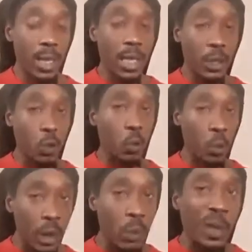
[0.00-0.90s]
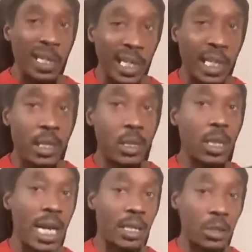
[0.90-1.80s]
and you really want to get into
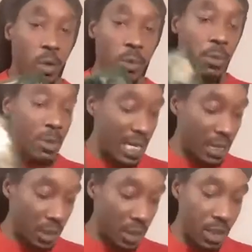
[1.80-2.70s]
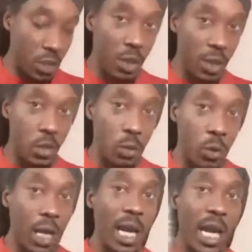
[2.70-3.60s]
like the scriptures, I suggest you get you
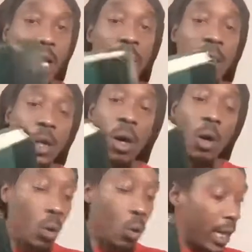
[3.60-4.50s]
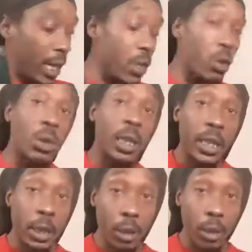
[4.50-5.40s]
a good old
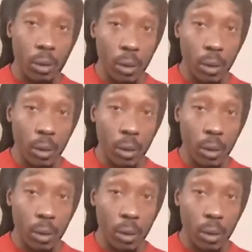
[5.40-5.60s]
interlinear